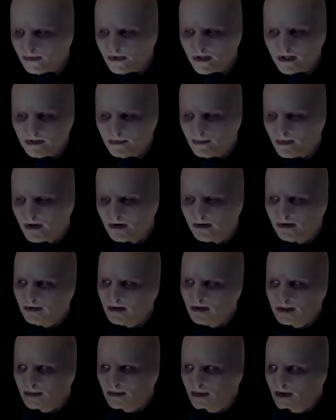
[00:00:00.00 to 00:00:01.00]
That's about it.
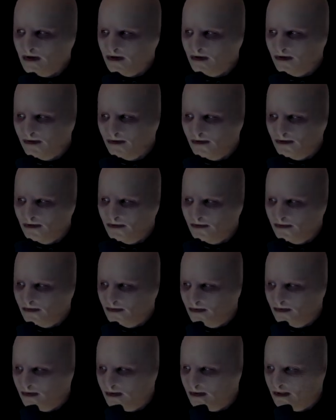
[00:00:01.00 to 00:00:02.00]

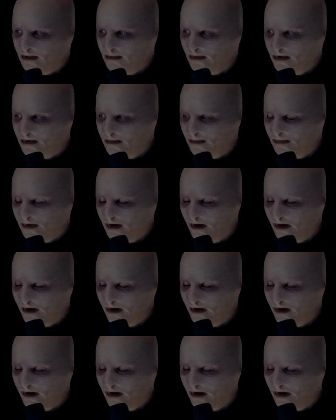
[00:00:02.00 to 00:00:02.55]
Anyway.